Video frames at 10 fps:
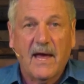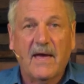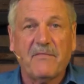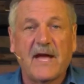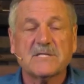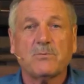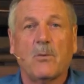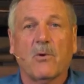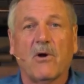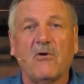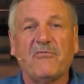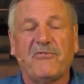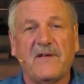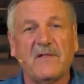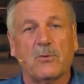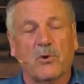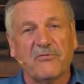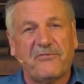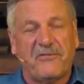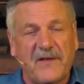And that's what we're all feeling. We're
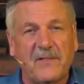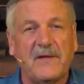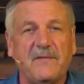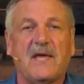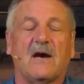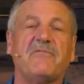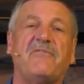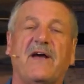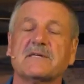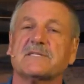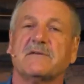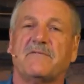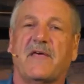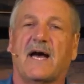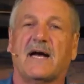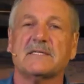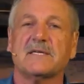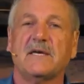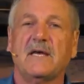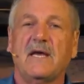feeling the effects of
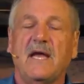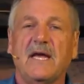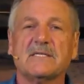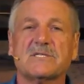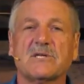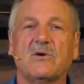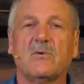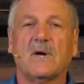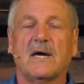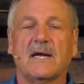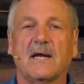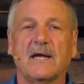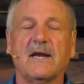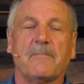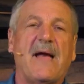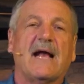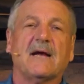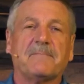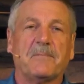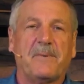that. And so uh, I'm going to
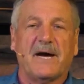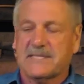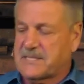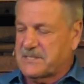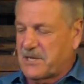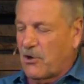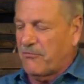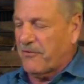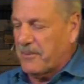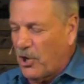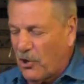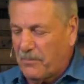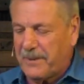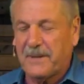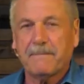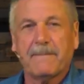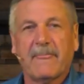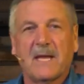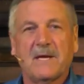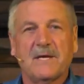back up the bus and go from hope
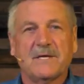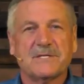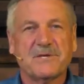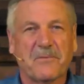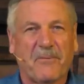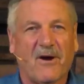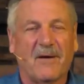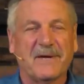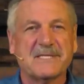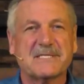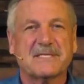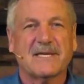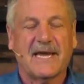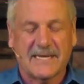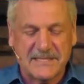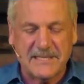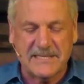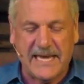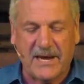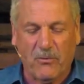to the promise, and
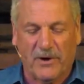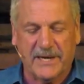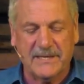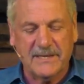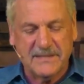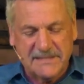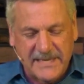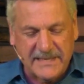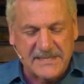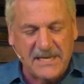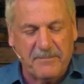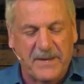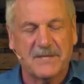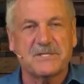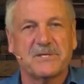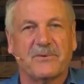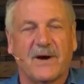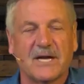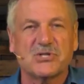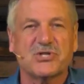today we're going to dig deep
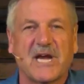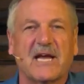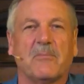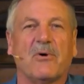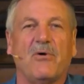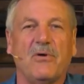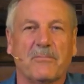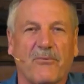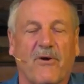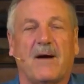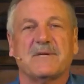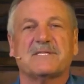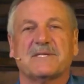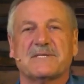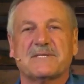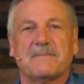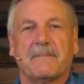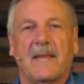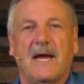into unshakable promises.